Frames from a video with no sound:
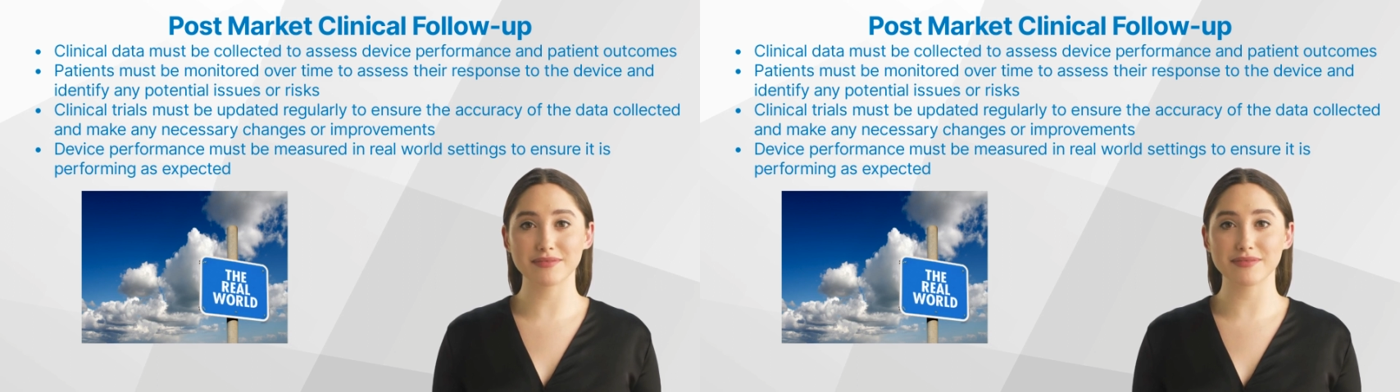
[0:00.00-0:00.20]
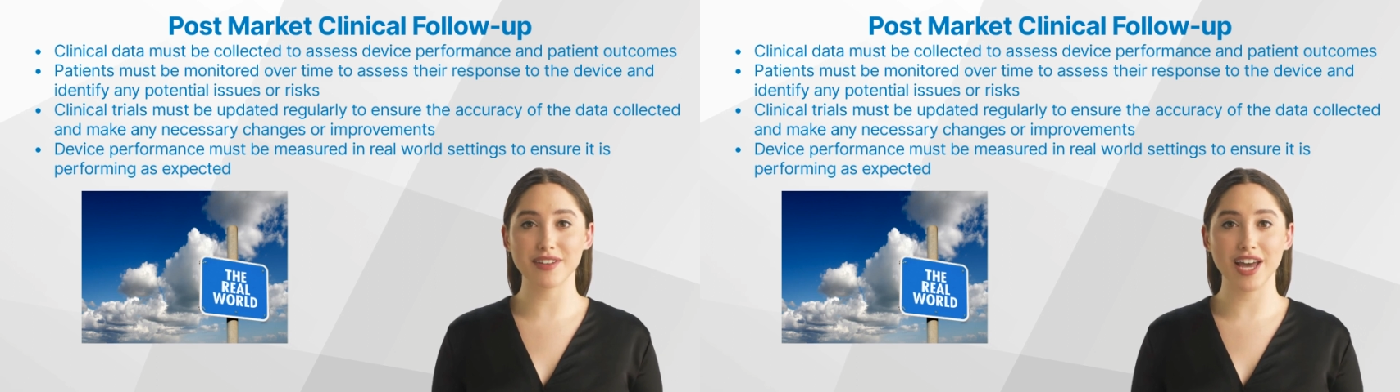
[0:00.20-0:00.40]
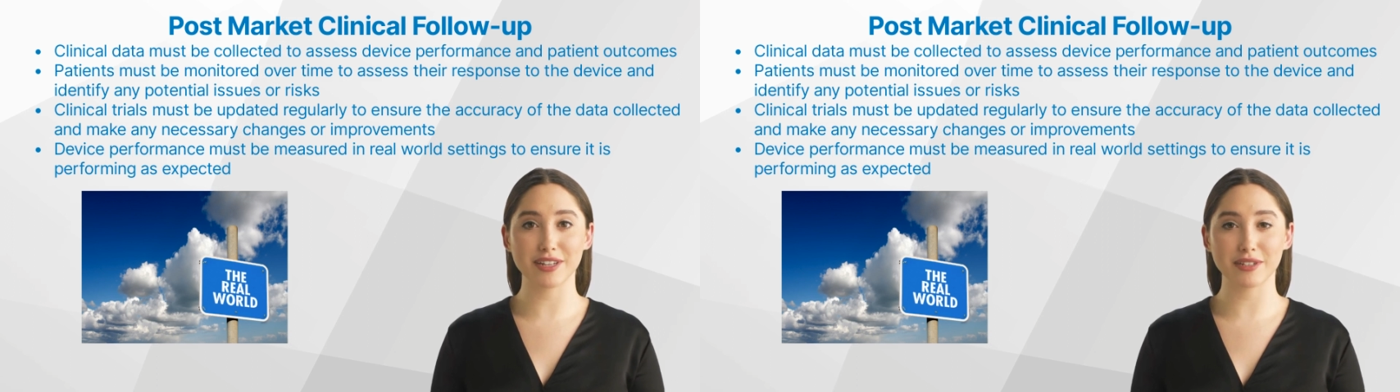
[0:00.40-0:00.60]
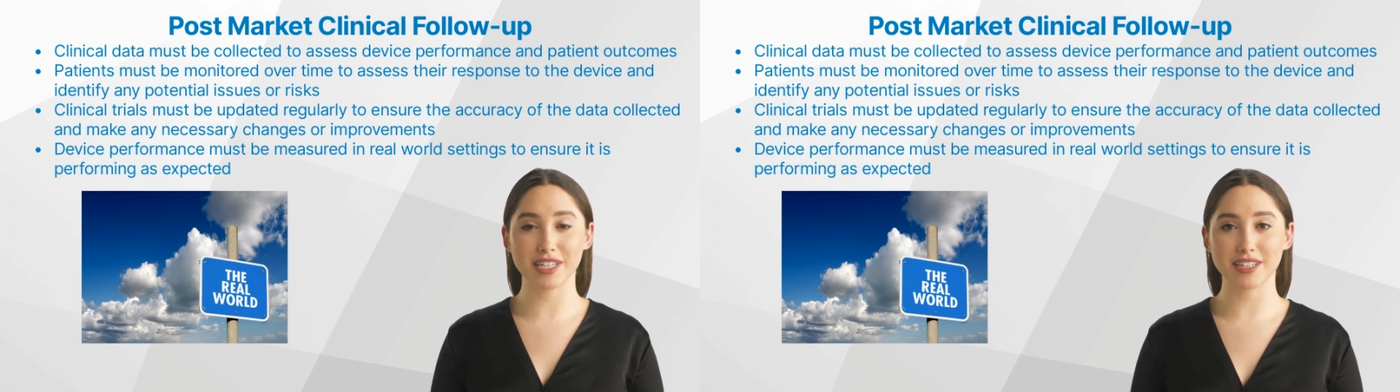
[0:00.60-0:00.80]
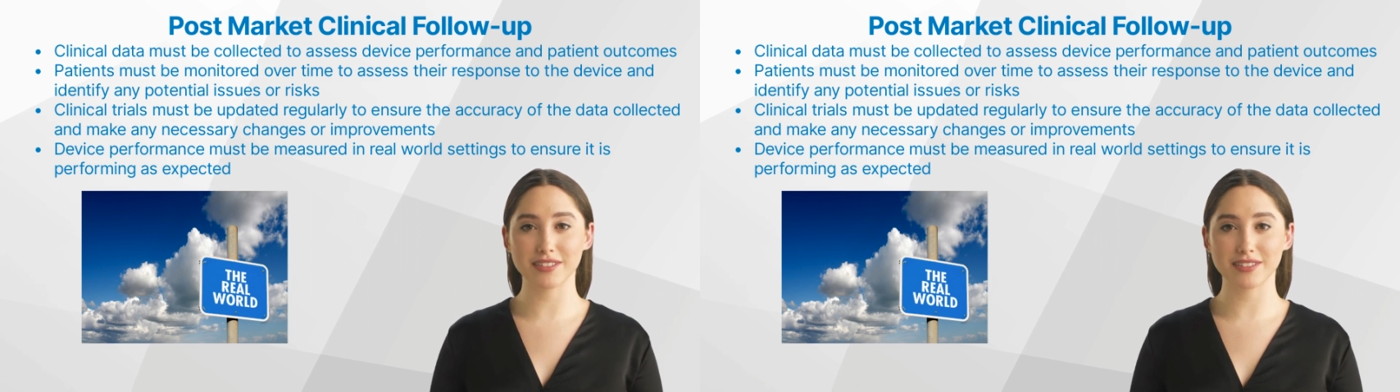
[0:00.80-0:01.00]

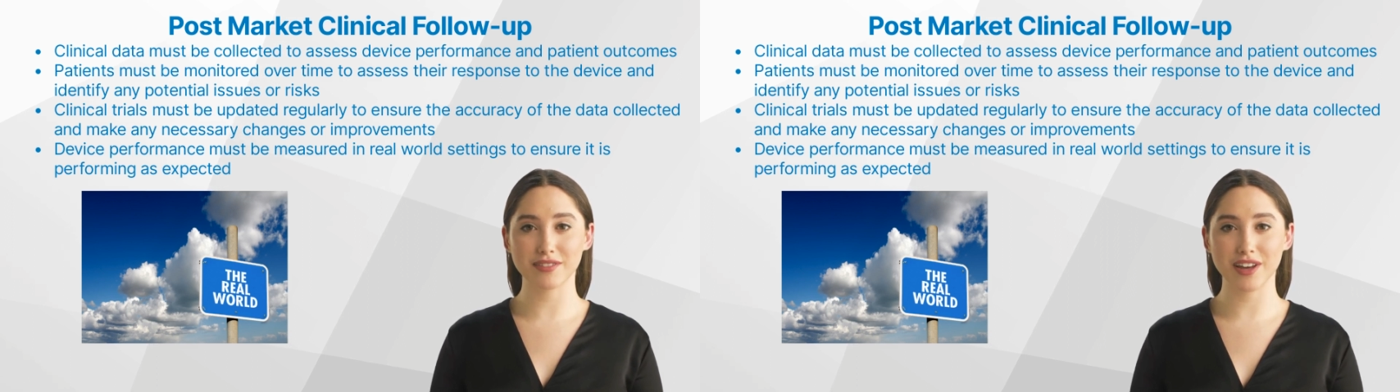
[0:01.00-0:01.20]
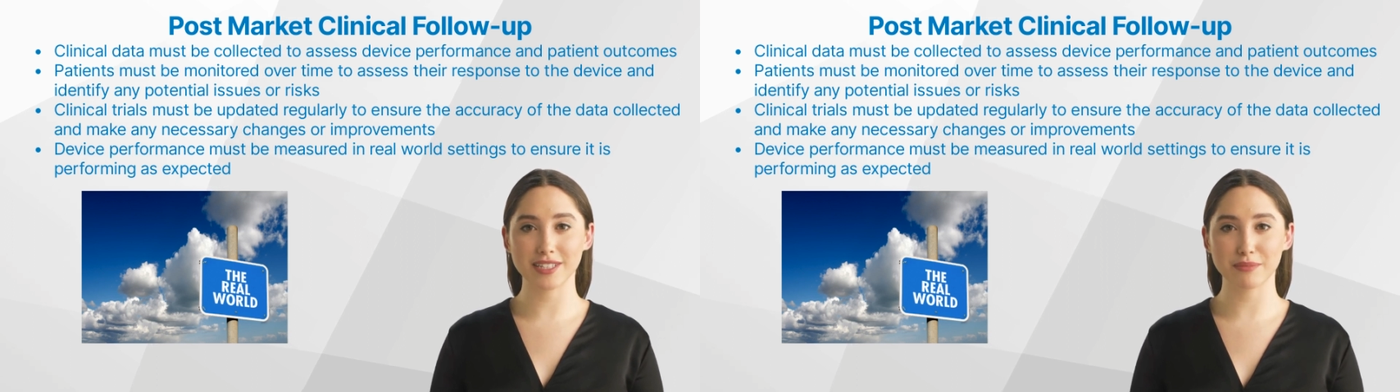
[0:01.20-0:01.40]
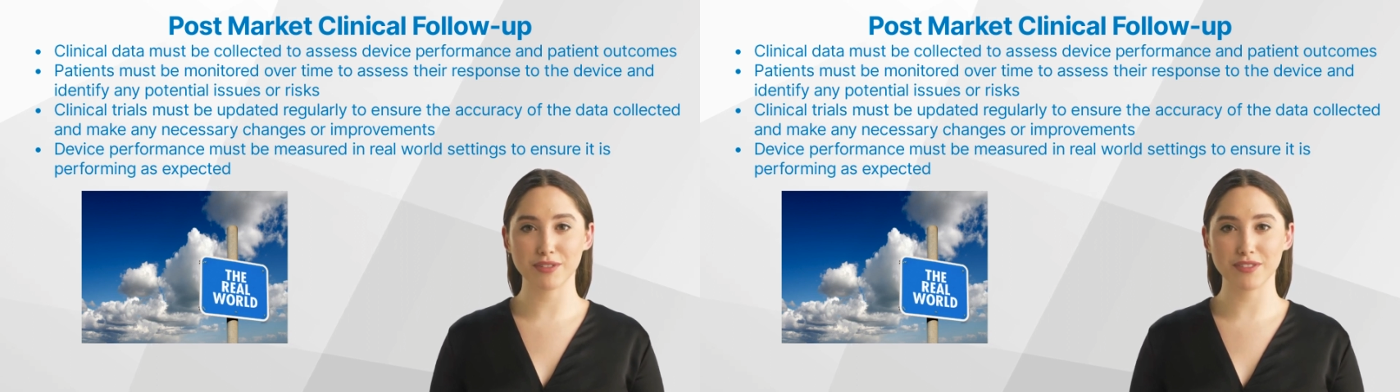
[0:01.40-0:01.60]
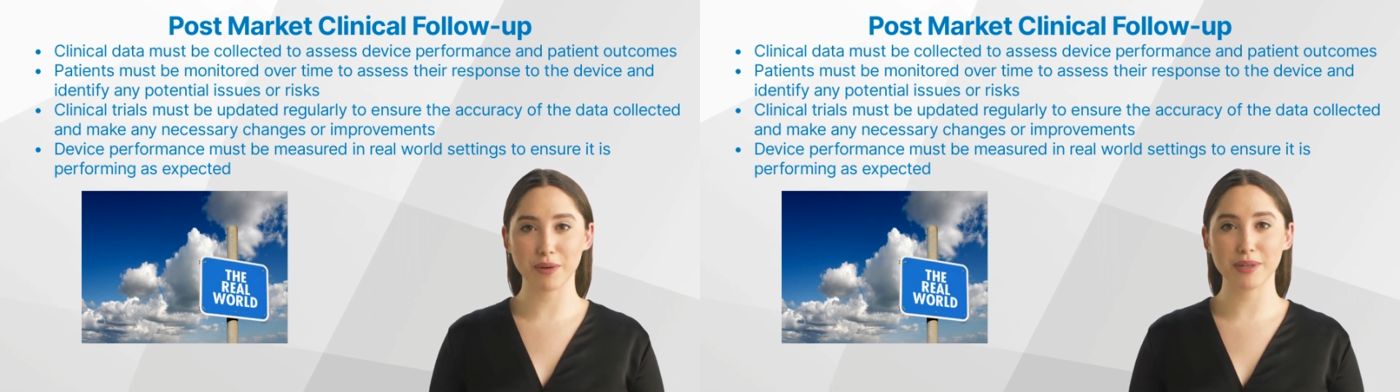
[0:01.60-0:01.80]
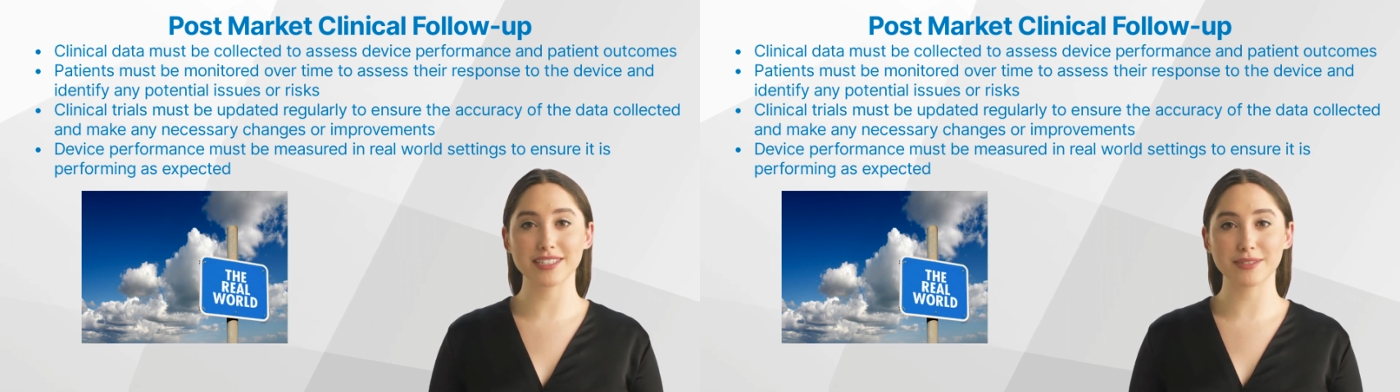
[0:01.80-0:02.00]
Finally, device
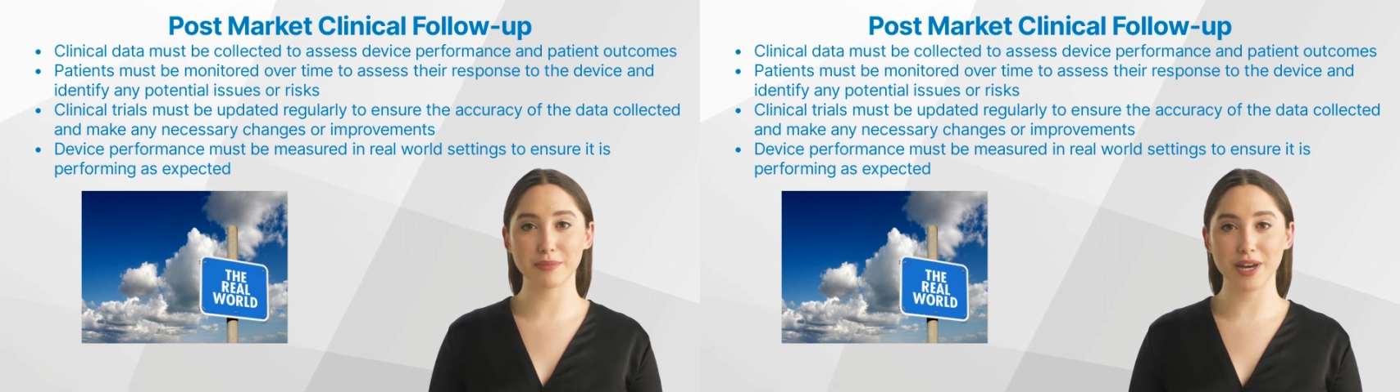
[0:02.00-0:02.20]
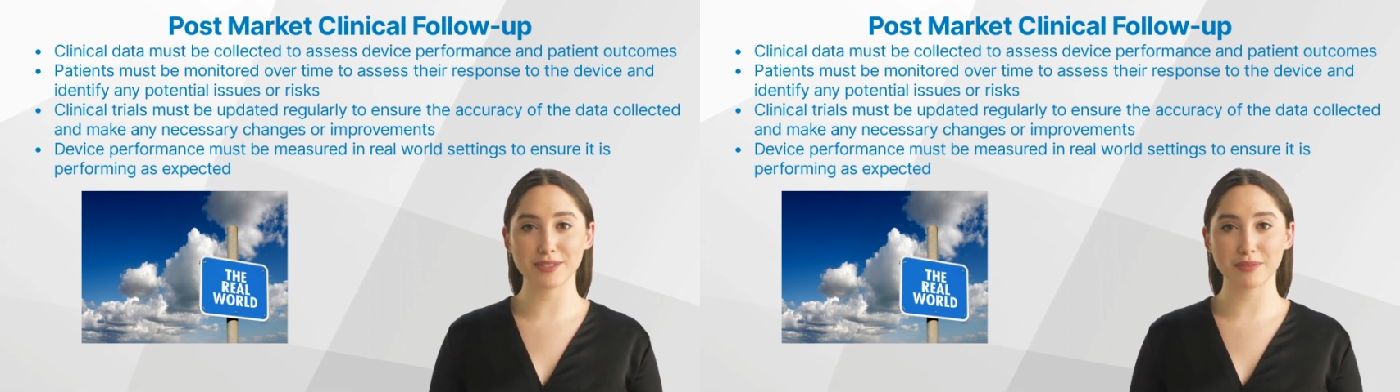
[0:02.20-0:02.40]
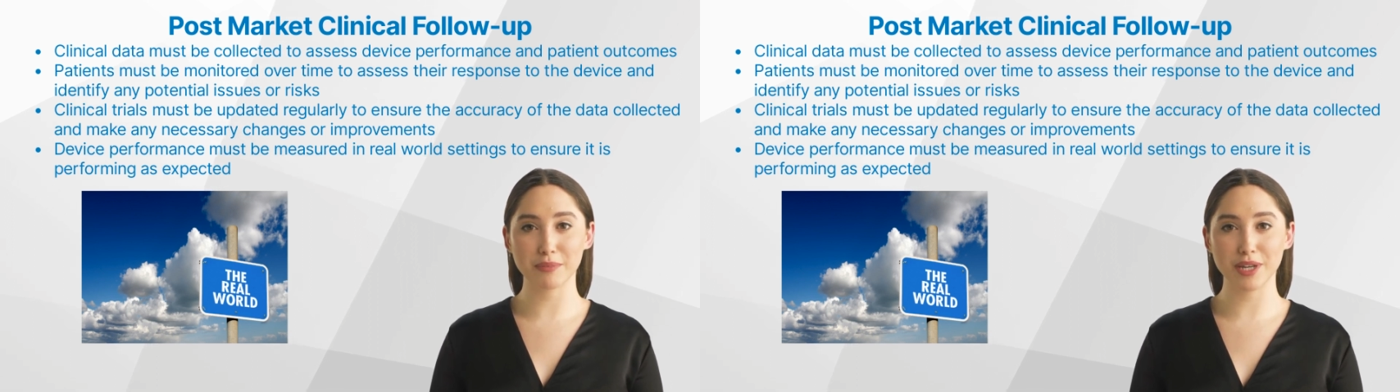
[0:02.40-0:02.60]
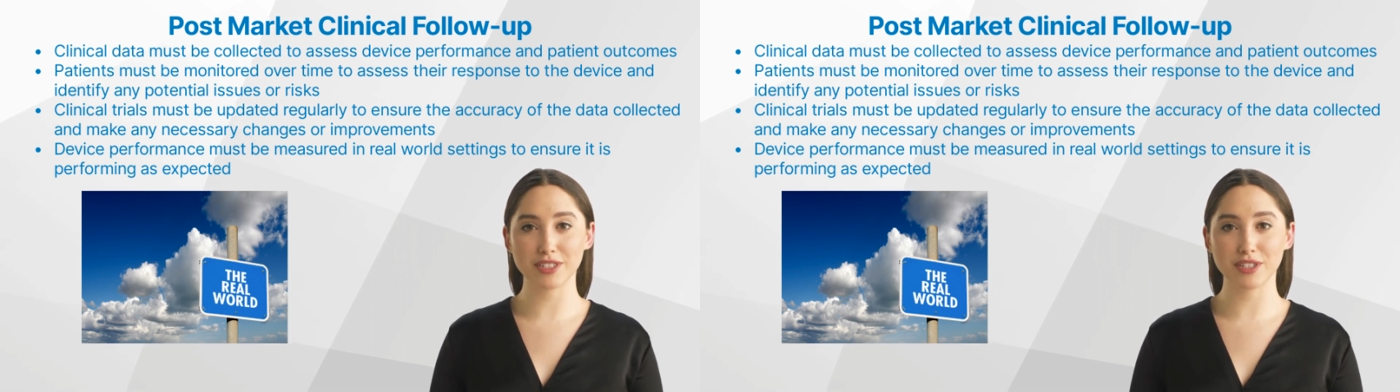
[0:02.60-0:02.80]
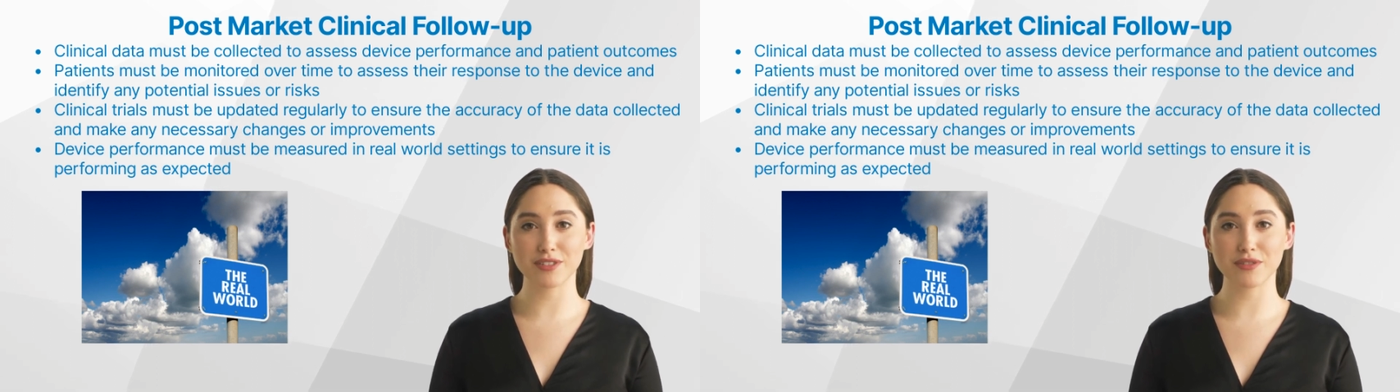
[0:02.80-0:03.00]
performance must be measured